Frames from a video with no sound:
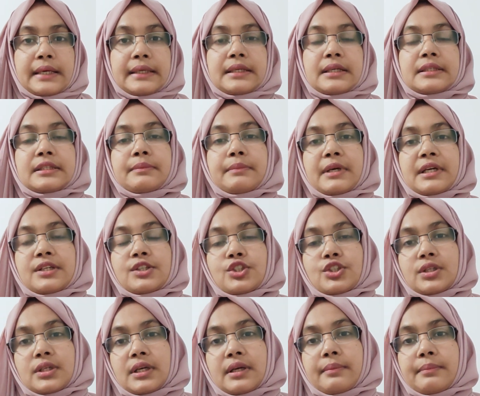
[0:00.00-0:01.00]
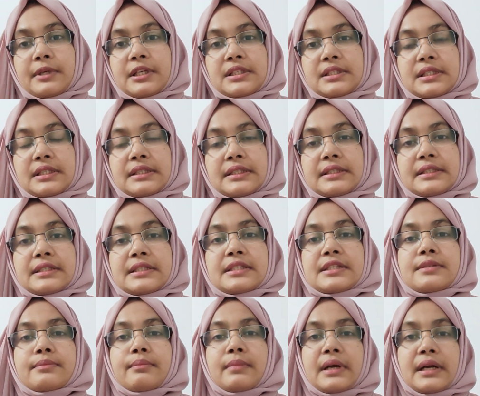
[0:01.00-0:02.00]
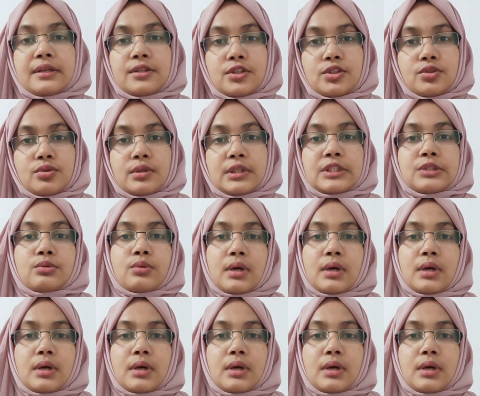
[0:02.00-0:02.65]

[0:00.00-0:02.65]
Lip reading: In a dementia patient, it is mandatory